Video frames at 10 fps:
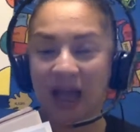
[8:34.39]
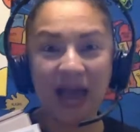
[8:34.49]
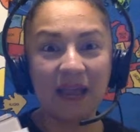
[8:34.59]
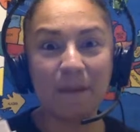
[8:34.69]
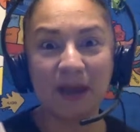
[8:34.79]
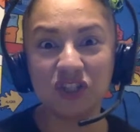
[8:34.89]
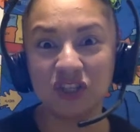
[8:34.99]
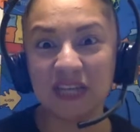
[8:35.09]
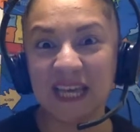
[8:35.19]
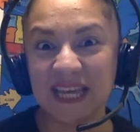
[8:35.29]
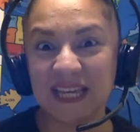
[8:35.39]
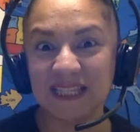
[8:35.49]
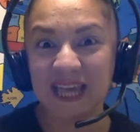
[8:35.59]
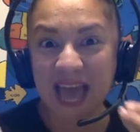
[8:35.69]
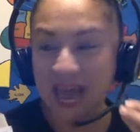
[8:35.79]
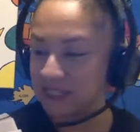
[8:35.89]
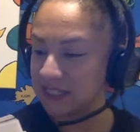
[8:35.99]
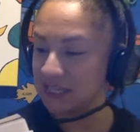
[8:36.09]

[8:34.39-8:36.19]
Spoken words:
I imagined kids and